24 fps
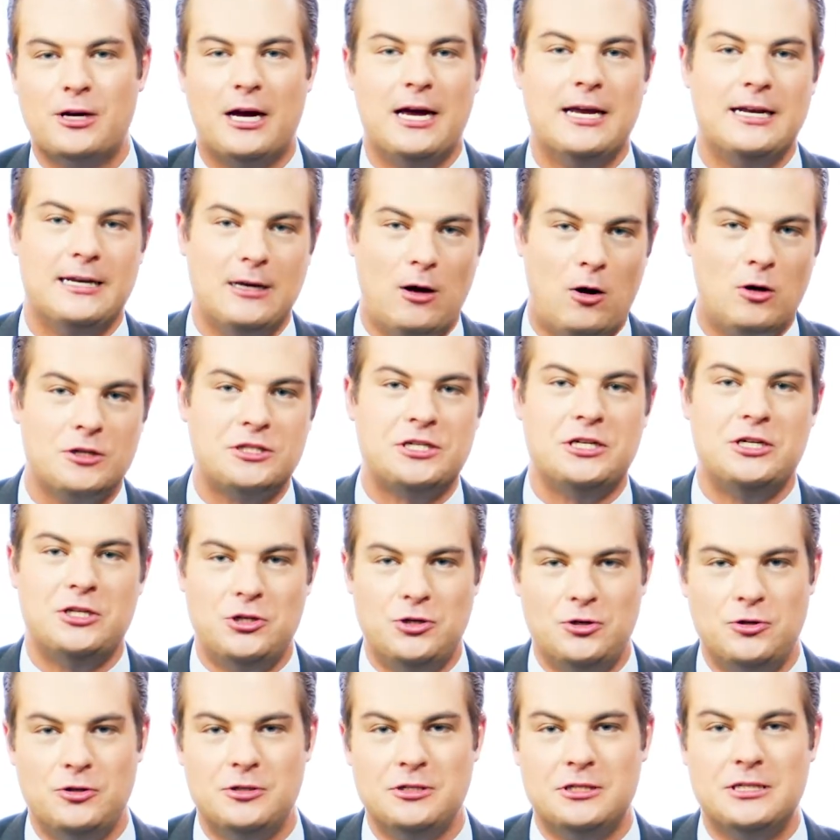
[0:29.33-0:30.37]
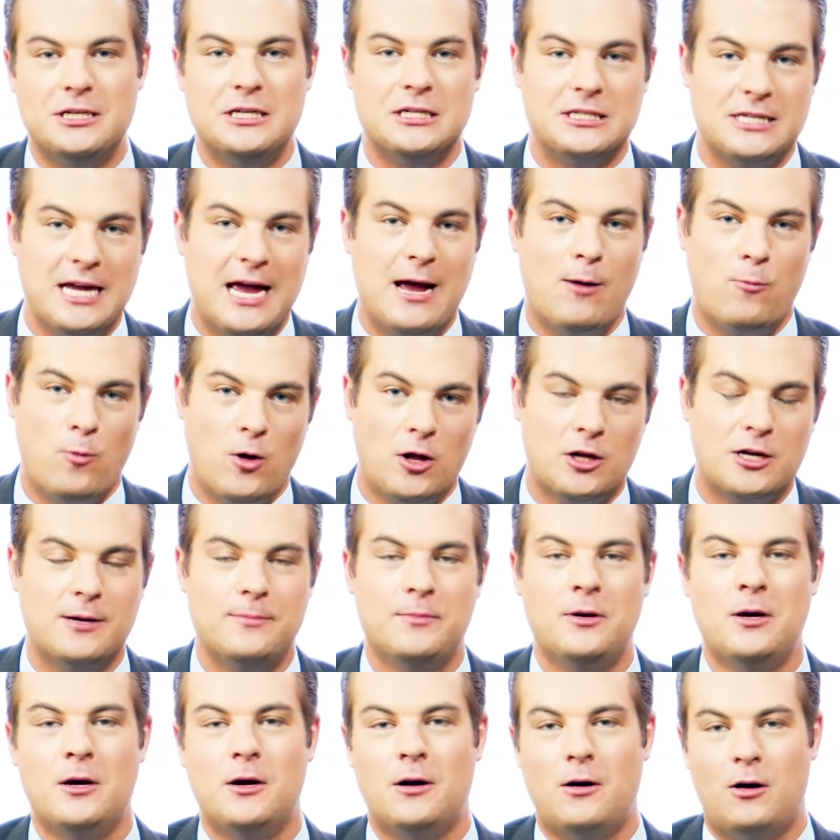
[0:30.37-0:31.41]
and Aussie news is now
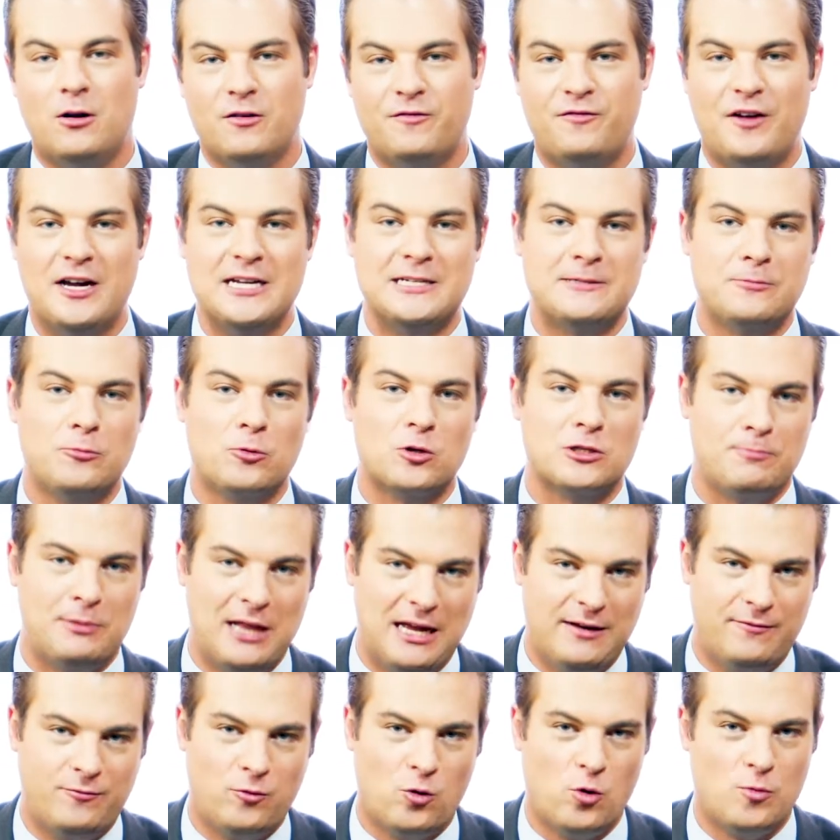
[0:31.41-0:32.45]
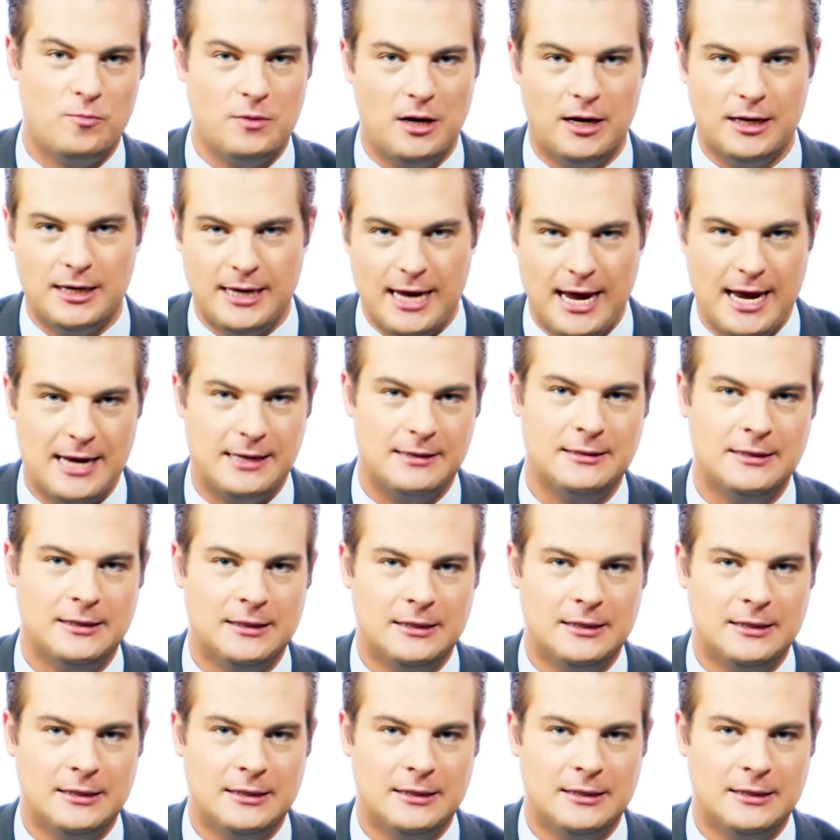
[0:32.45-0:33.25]
welcome on Facebook's platform again.